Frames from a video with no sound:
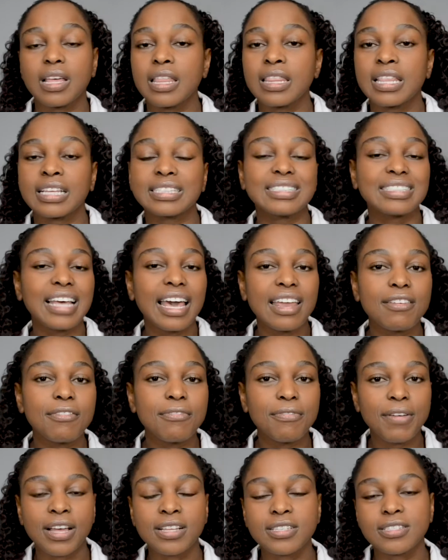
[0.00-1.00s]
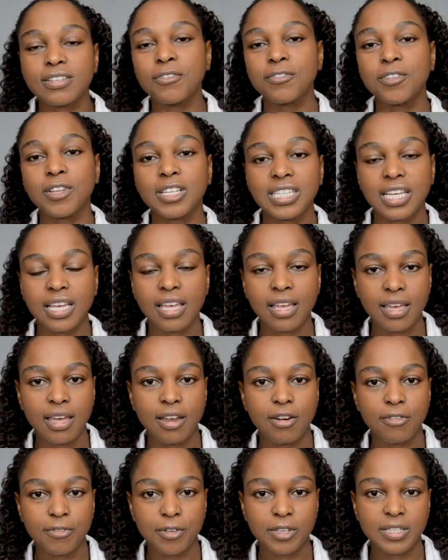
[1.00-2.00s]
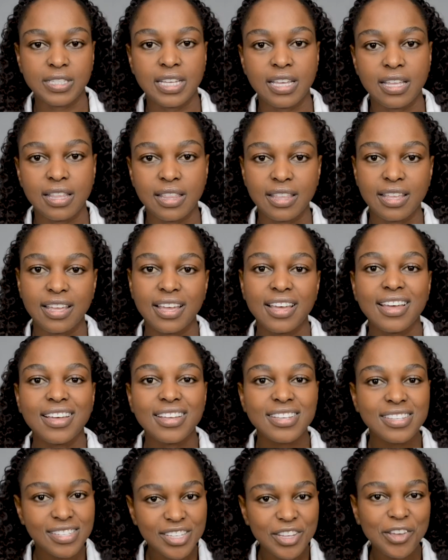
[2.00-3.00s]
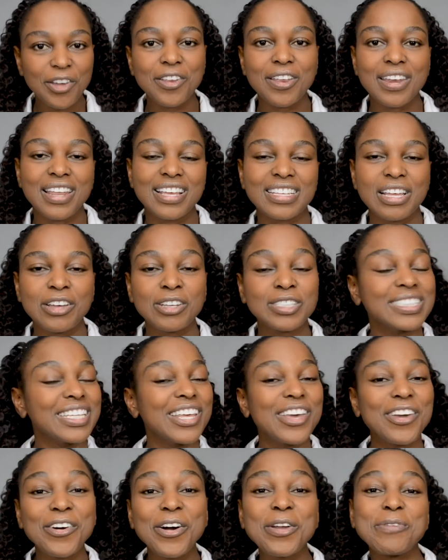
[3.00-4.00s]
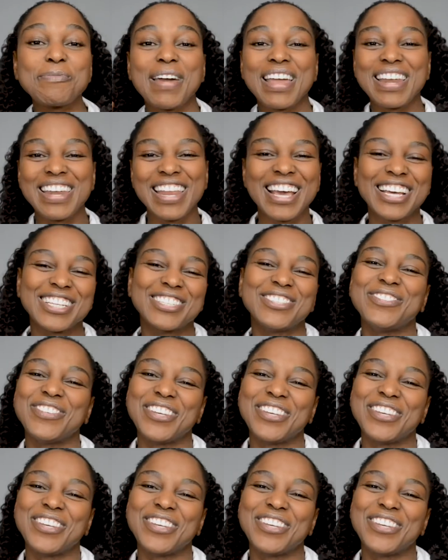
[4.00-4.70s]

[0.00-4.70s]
the side effects of not taking care of your teeth. See you on my next